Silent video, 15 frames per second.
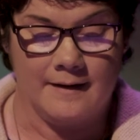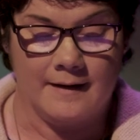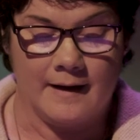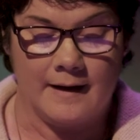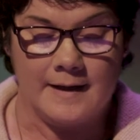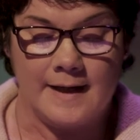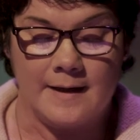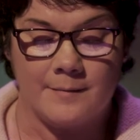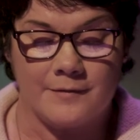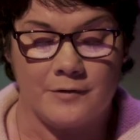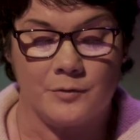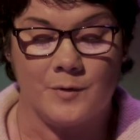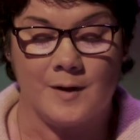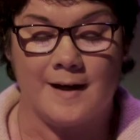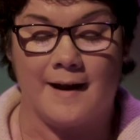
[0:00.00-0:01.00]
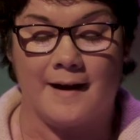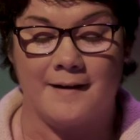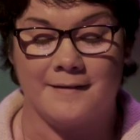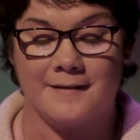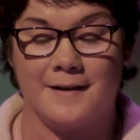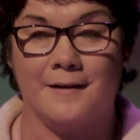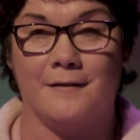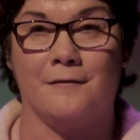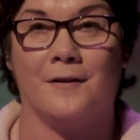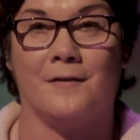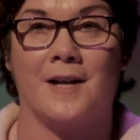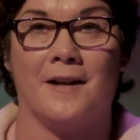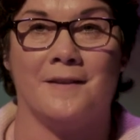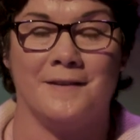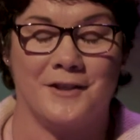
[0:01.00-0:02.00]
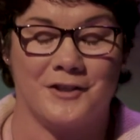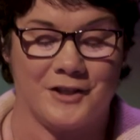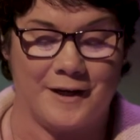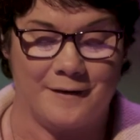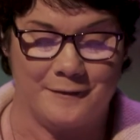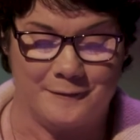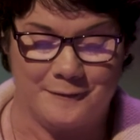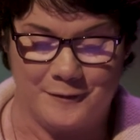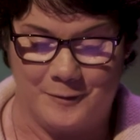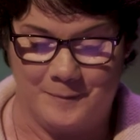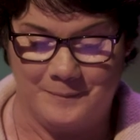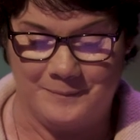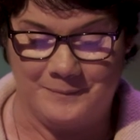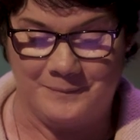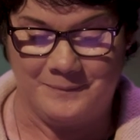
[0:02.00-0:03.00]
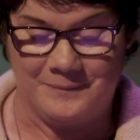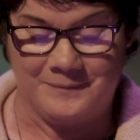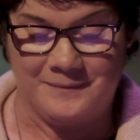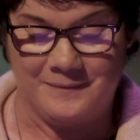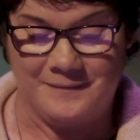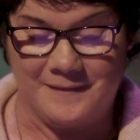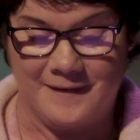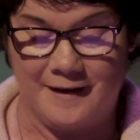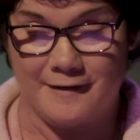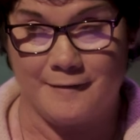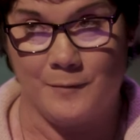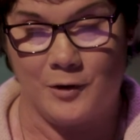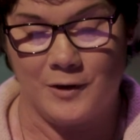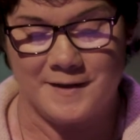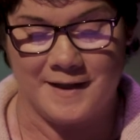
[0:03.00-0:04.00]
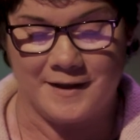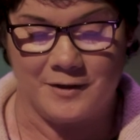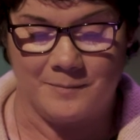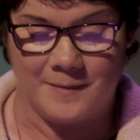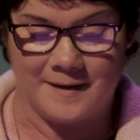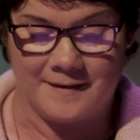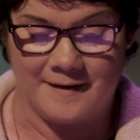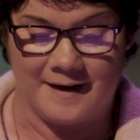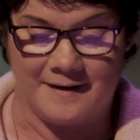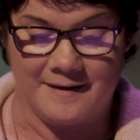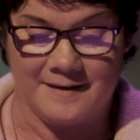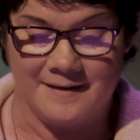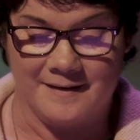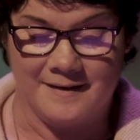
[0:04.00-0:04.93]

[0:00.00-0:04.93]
and Liam soon realised that he'd forgotten his shaving foam. A small thing you might think.